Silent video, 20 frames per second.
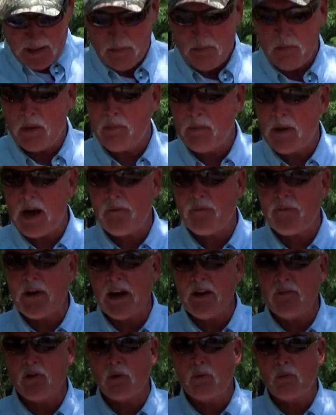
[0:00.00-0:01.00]
But my
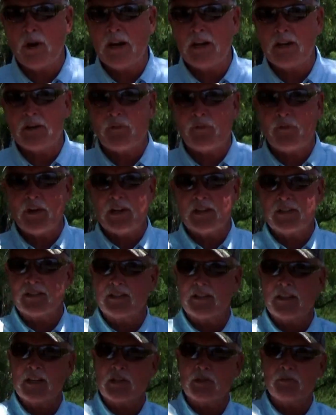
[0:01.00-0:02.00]
favorite way to fish
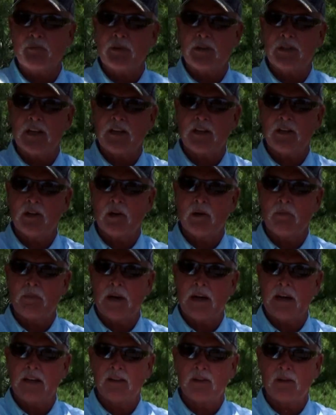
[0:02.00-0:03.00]
this particular
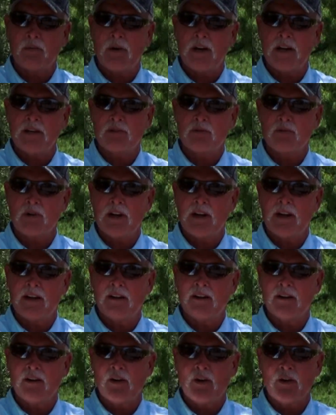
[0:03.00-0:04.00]
bait, the Rage rig,
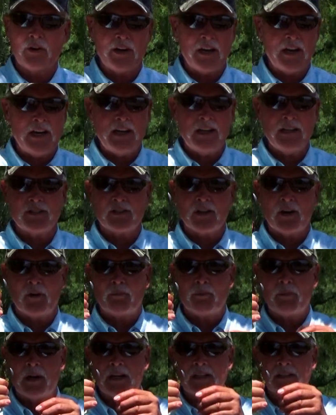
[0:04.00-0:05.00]
on any
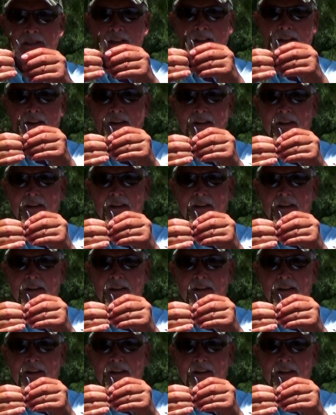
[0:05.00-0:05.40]
soft plastic